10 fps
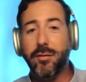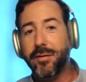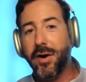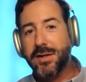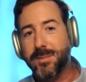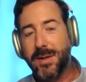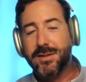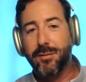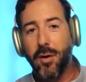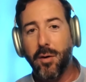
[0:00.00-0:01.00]
Like, you have a
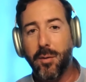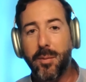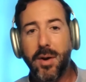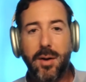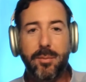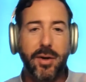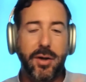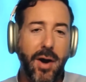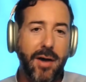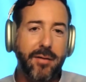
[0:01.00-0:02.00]
very expensive home,
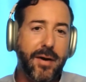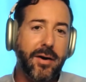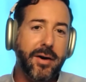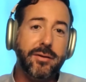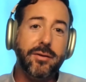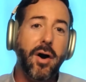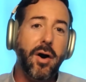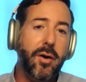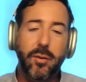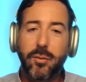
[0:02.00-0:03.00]
but you have
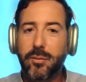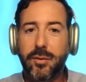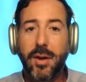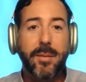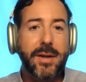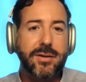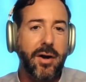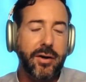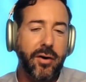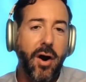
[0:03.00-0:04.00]
very low
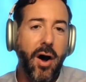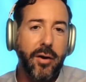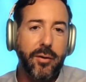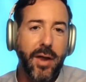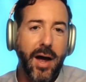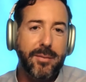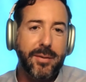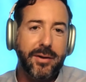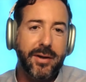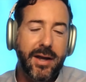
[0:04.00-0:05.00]
limits on your auto
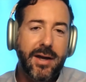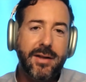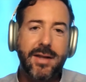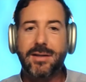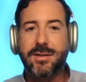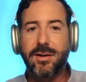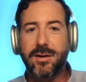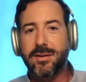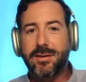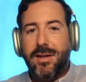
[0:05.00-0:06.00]
liability.
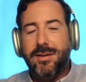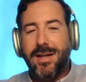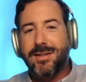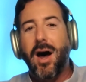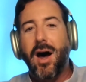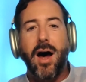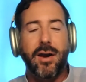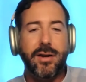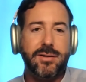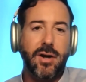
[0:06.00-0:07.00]
That's
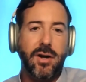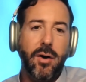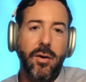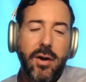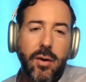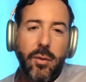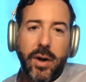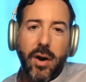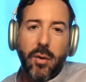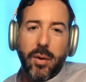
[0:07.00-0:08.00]
odd. And so
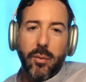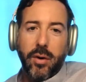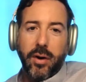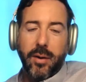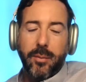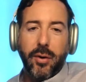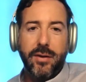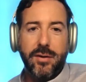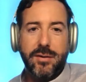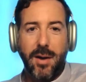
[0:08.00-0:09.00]
we know when we're
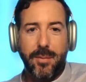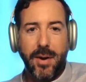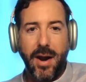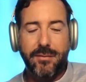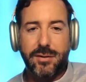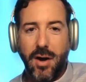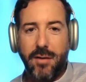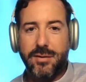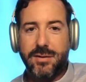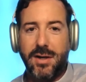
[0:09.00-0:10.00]
going to bring those up and
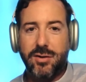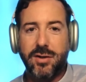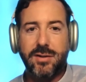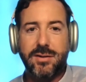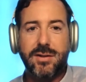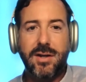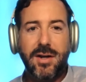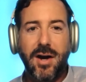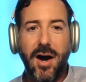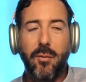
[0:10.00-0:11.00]
have those
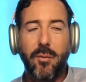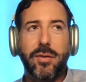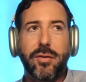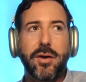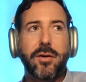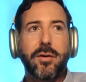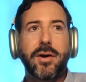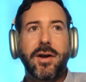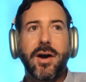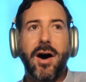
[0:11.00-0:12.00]
conversations with
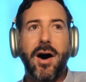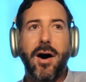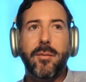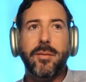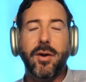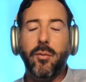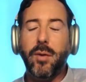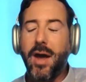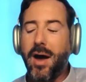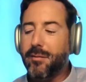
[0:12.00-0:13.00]
you.
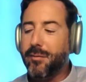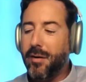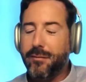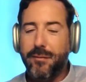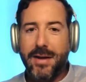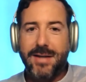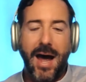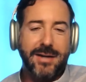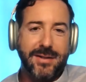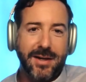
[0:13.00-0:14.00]
We have a
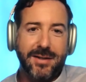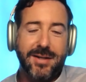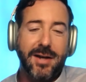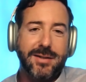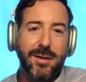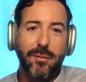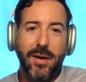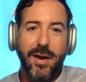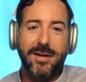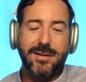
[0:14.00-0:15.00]
fantastic
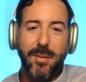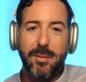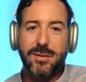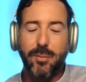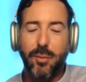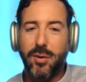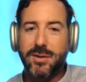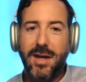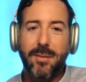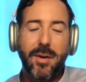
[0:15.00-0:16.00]
sales team, a fantastic member
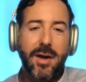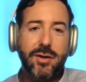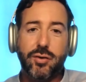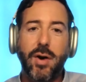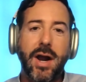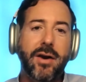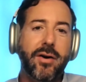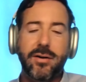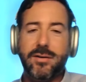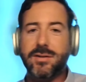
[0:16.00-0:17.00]
support team,
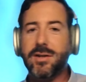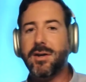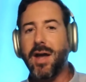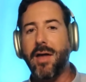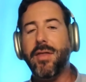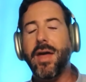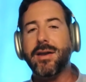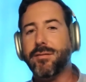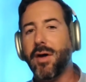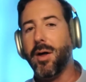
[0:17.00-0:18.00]
trainers,
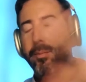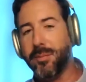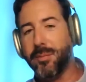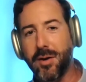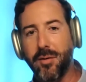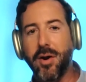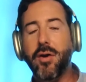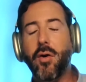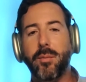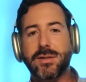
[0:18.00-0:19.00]
and they develop,
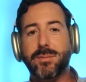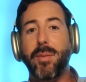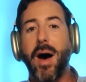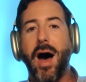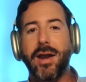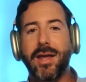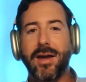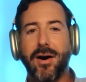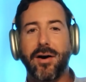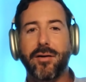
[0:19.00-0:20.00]
an enormous
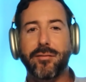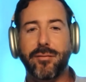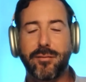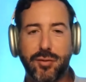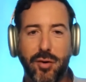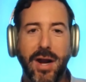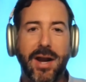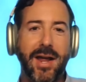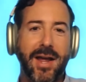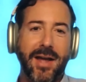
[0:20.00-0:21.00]
body of
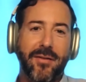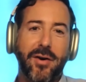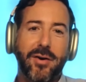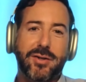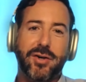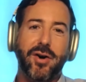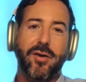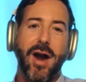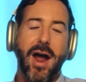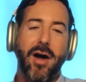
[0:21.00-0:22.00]
training and
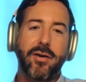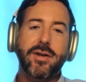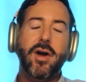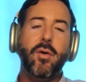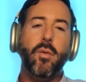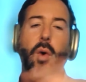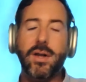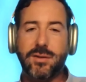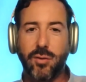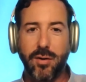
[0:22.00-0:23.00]
literature around
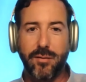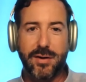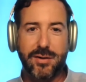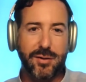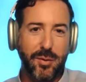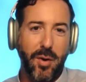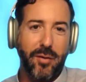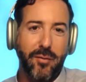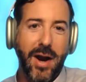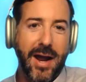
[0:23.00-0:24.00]
what sort of
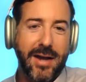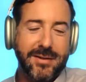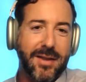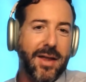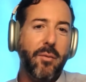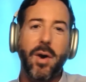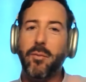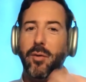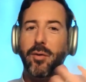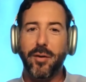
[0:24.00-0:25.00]
issues we want to raise,
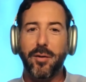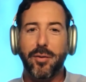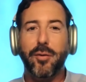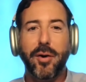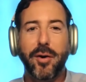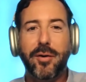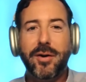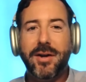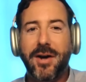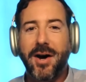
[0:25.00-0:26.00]
and then when we'll flow
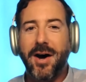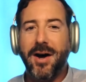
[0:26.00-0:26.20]
through.